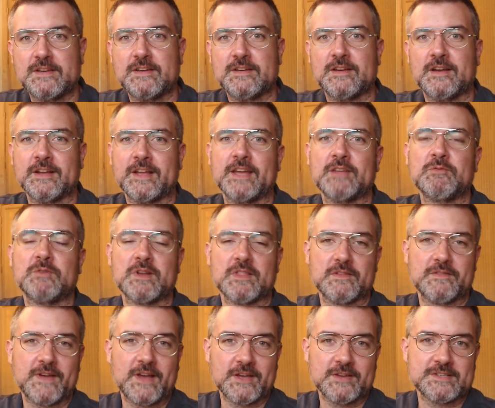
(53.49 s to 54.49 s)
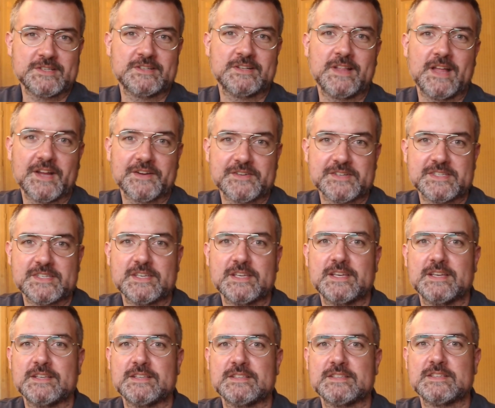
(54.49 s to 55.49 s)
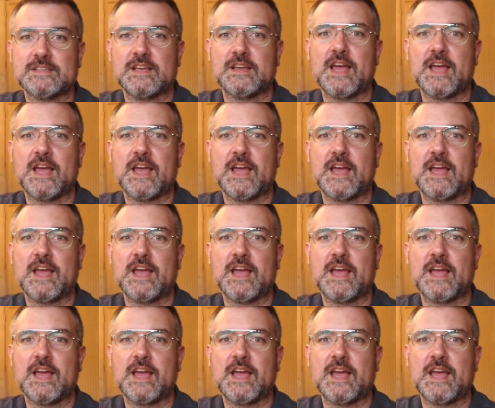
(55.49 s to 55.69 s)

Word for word: again, one of the values in holacracy is